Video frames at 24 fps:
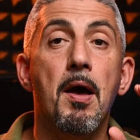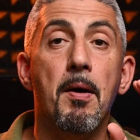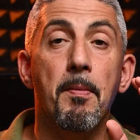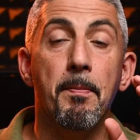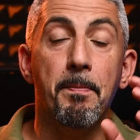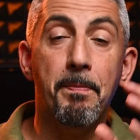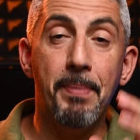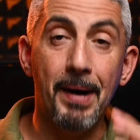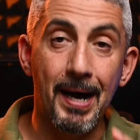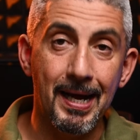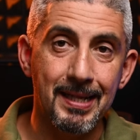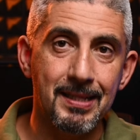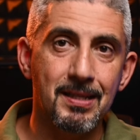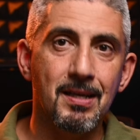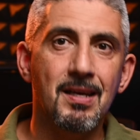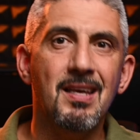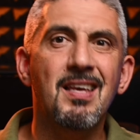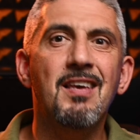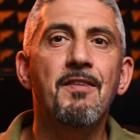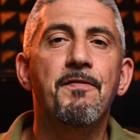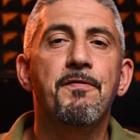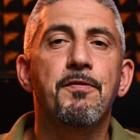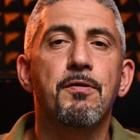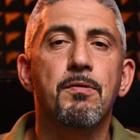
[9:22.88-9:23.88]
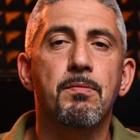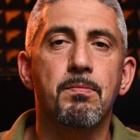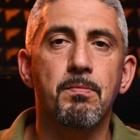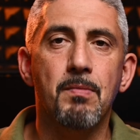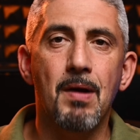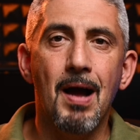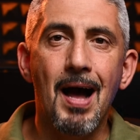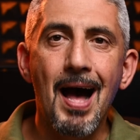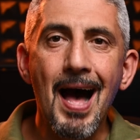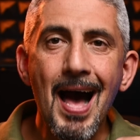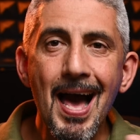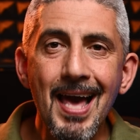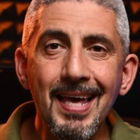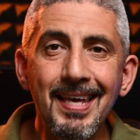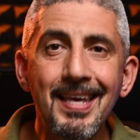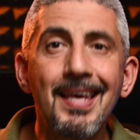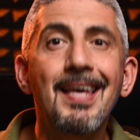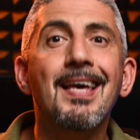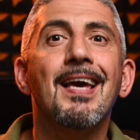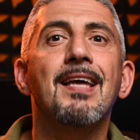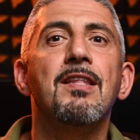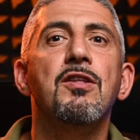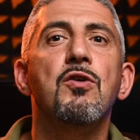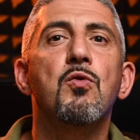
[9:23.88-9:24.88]
But if you're
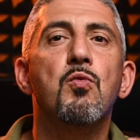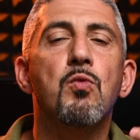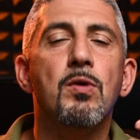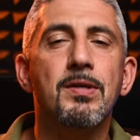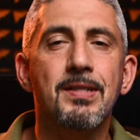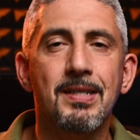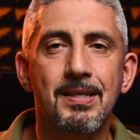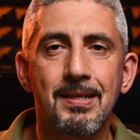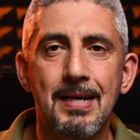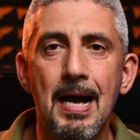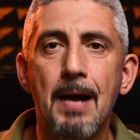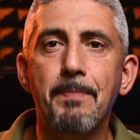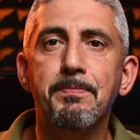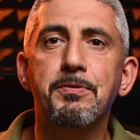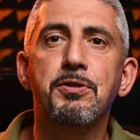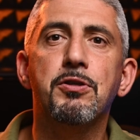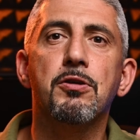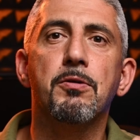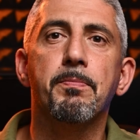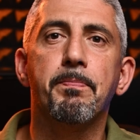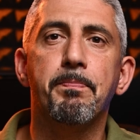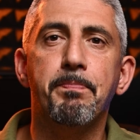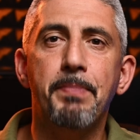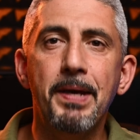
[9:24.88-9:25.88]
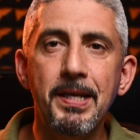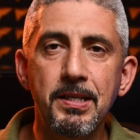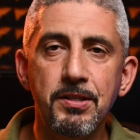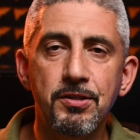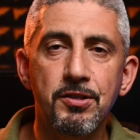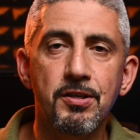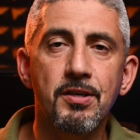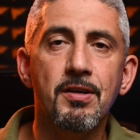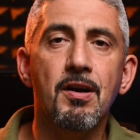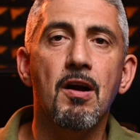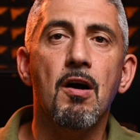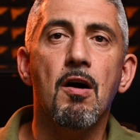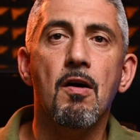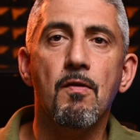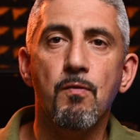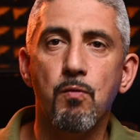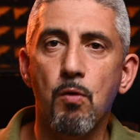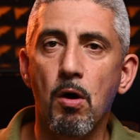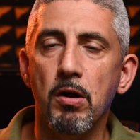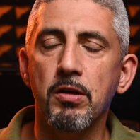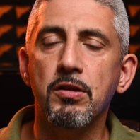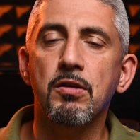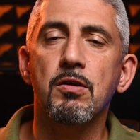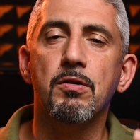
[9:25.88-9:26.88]
hiking and you want to capture a picture of
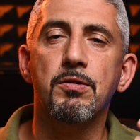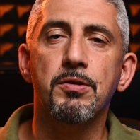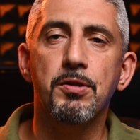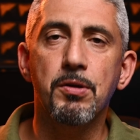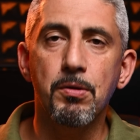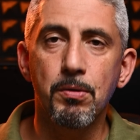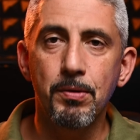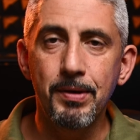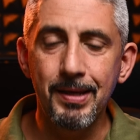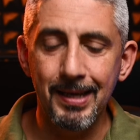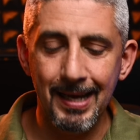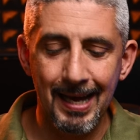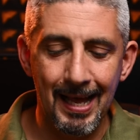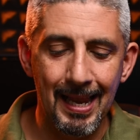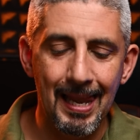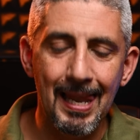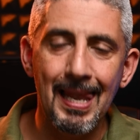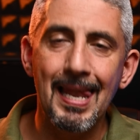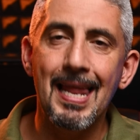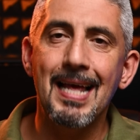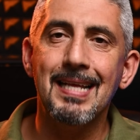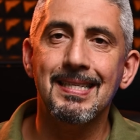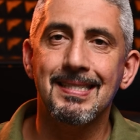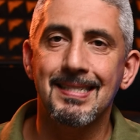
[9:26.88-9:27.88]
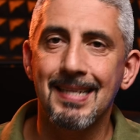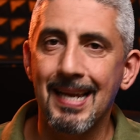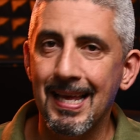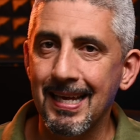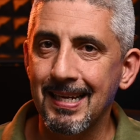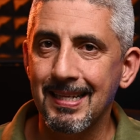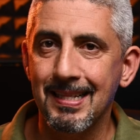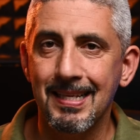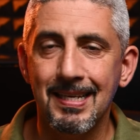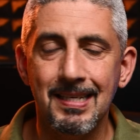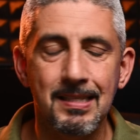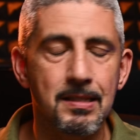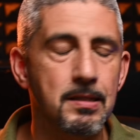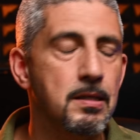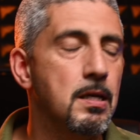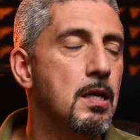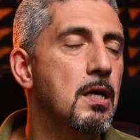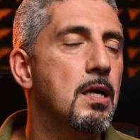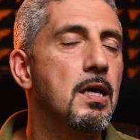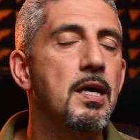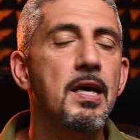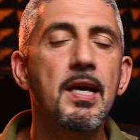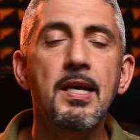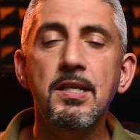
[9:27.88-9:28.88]
what you're doing, a lens like this
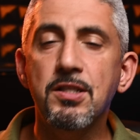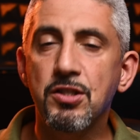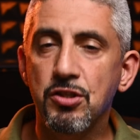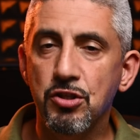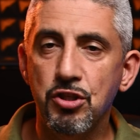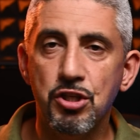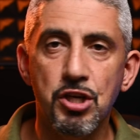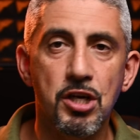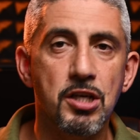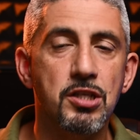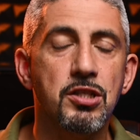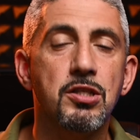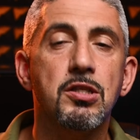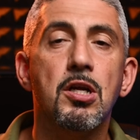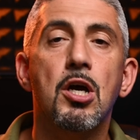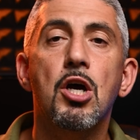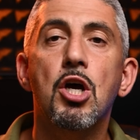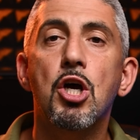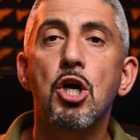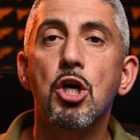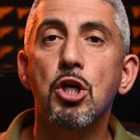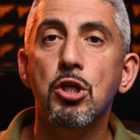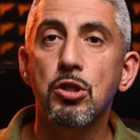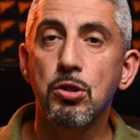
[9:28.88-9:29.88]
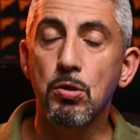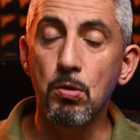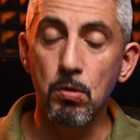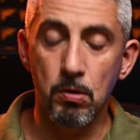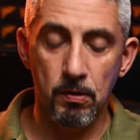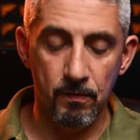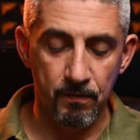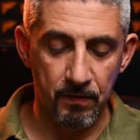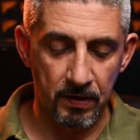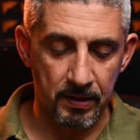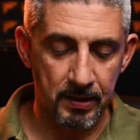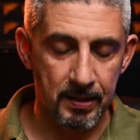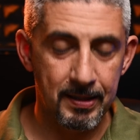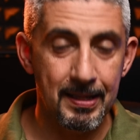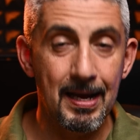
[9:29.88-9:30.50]
is just too convenient.